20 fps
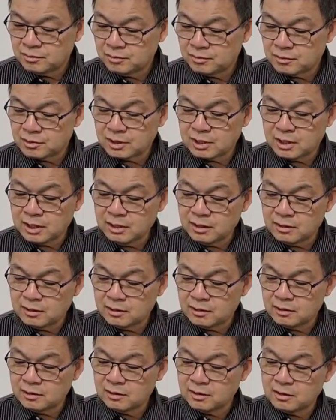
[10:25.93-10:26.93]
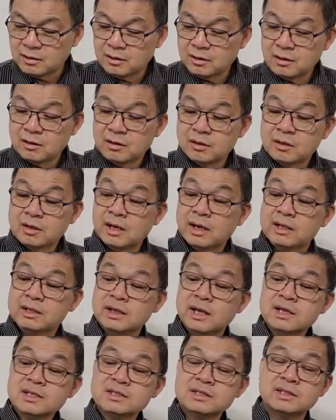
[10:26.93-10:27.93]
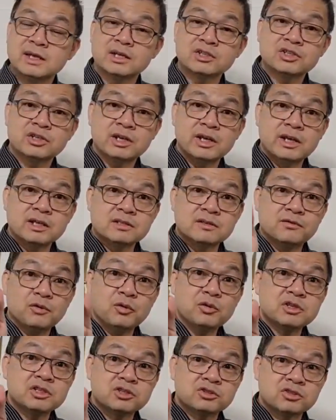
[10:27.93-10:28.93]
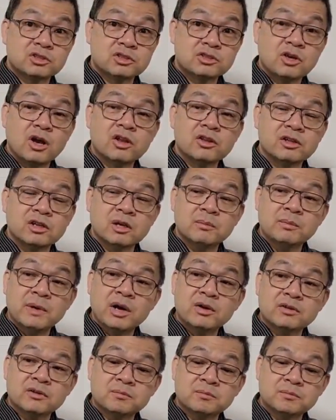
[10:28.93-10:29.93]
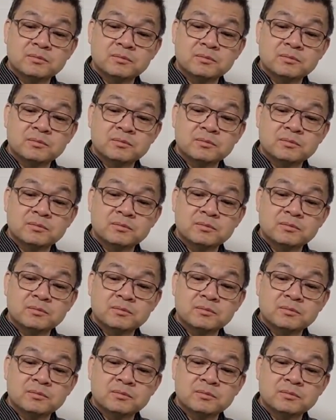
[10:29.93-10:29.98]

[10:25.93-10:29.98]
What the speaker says: okay, and as such has a very solid amount of